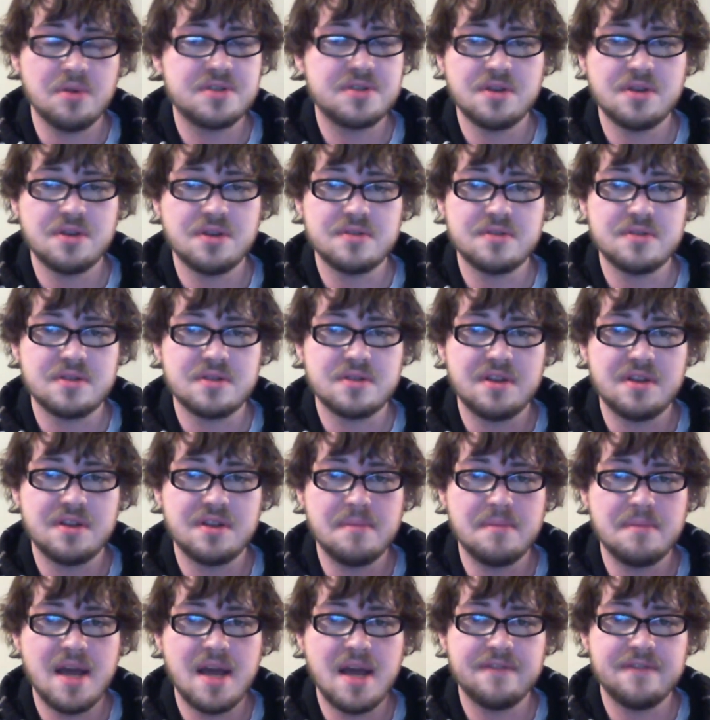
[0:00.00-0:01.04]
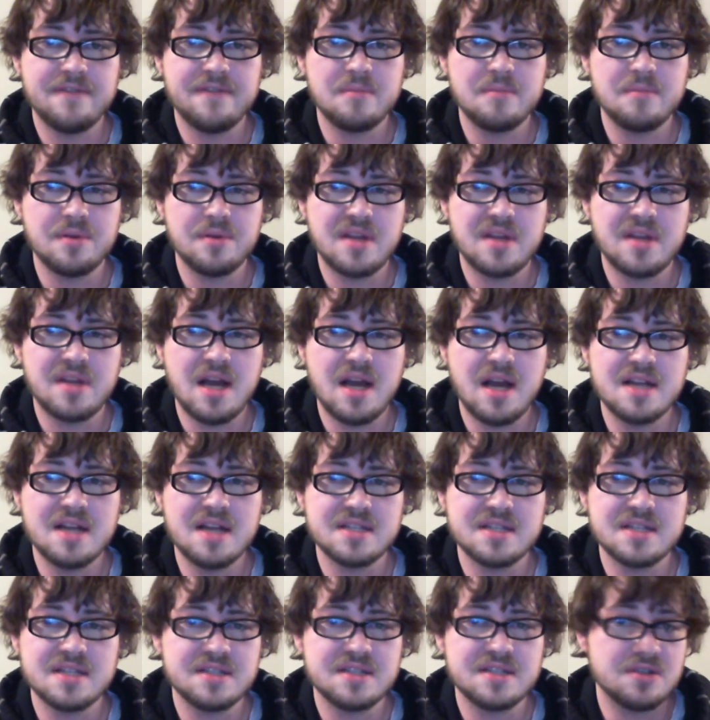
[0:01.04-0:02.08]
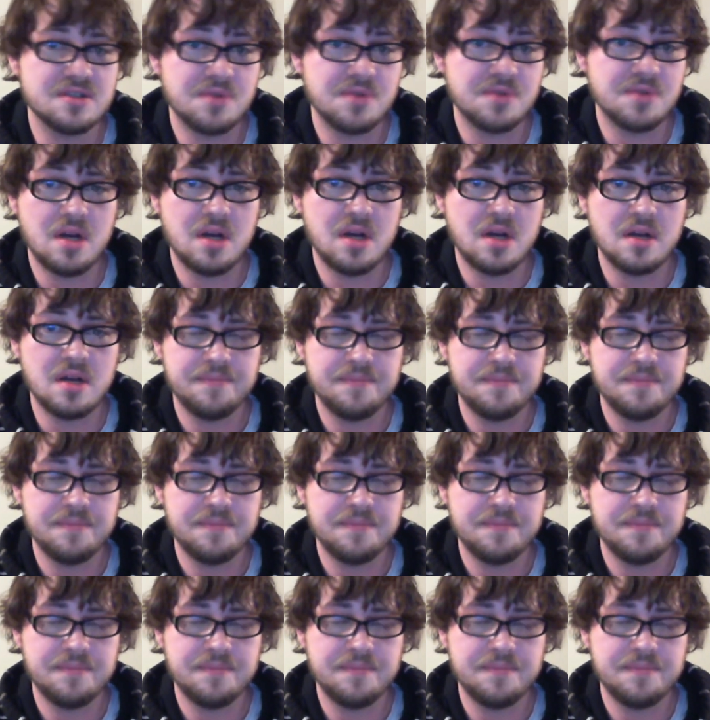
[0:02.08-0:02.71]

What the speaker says: shoulders are on the mat for both guys, and it's a draw.